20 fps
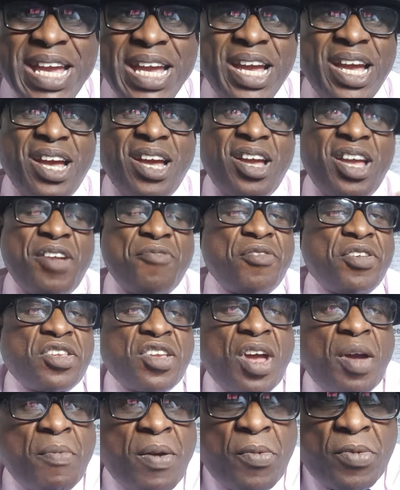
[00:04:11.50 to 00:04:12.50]
Every
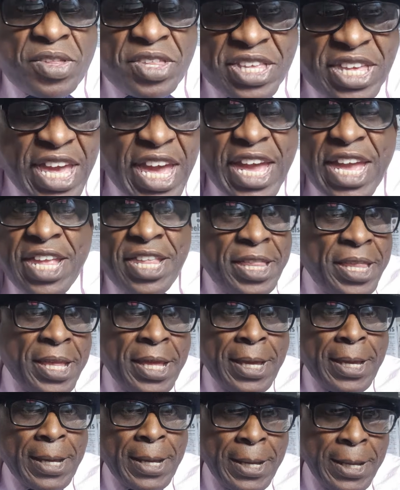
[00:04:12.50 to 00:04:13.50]
time I was getting
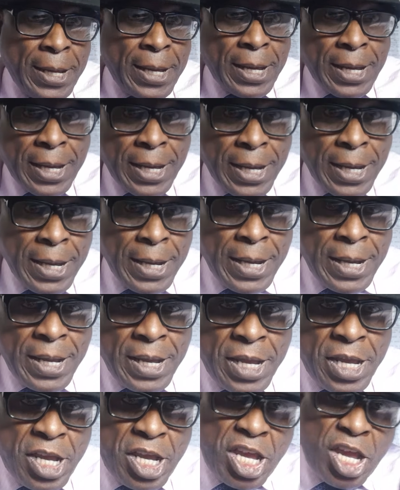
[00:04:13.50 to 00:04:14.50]
there, yeah,
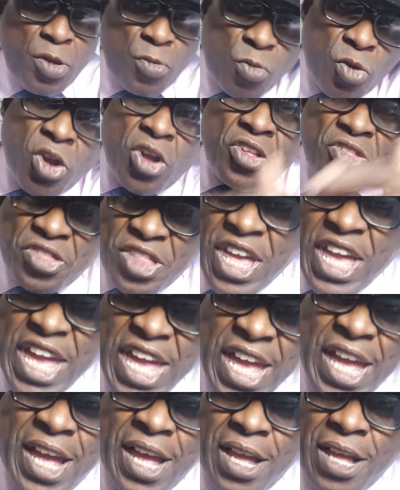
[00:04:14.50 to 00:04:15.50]
he weren't
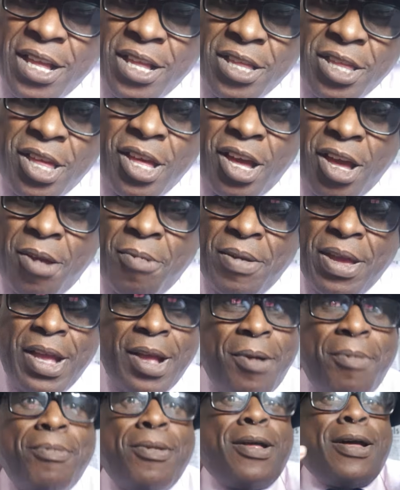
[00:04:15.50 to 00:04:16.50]
there. I mean,
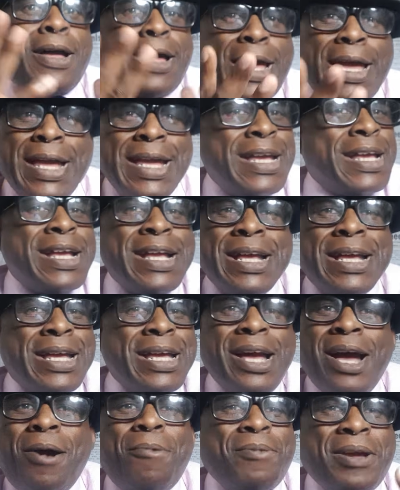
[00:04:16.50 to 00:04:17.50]

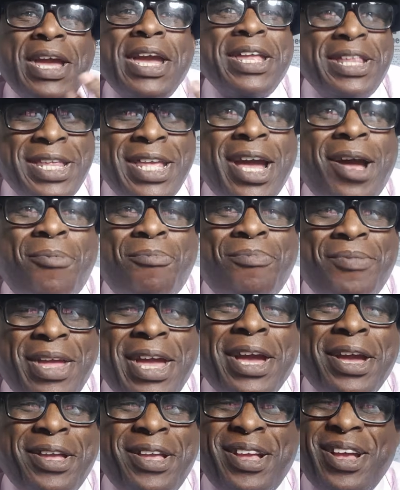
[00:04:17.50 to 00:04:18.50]
I'm getting yumped
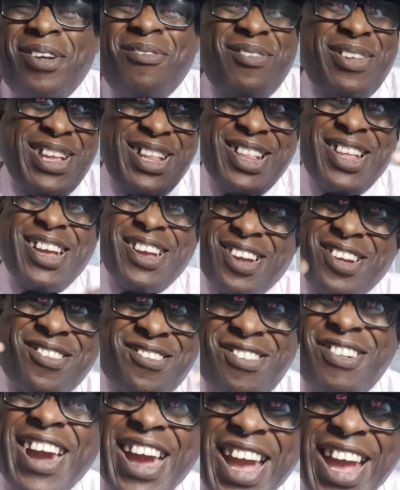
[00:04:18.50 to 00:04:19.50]
now. I mean, like,
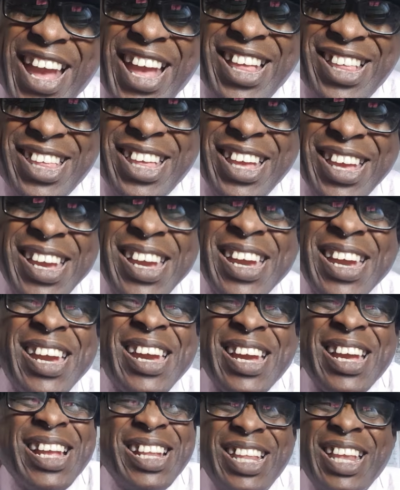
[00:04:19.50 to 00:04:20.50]
Crash,
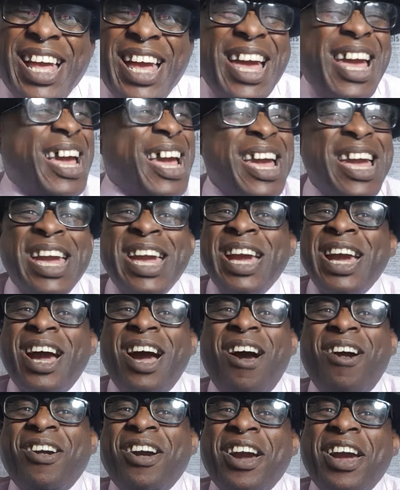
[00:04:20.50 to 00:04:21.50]
like,
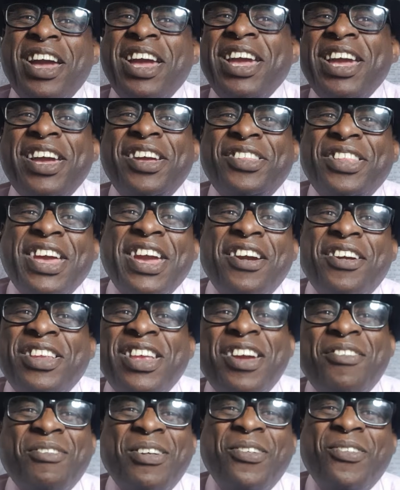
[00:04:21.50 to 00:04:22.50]
I'm going here, there, and
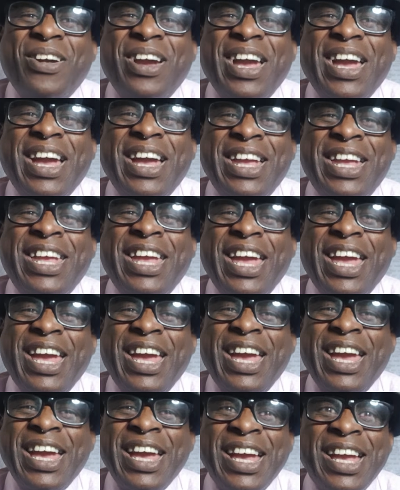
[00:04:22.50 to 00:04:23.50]
everywhere,
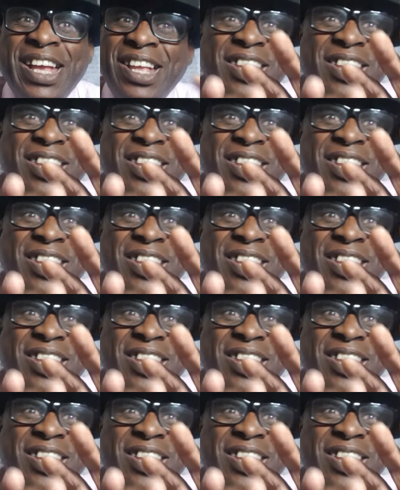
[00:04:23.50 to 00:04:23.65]
yeah.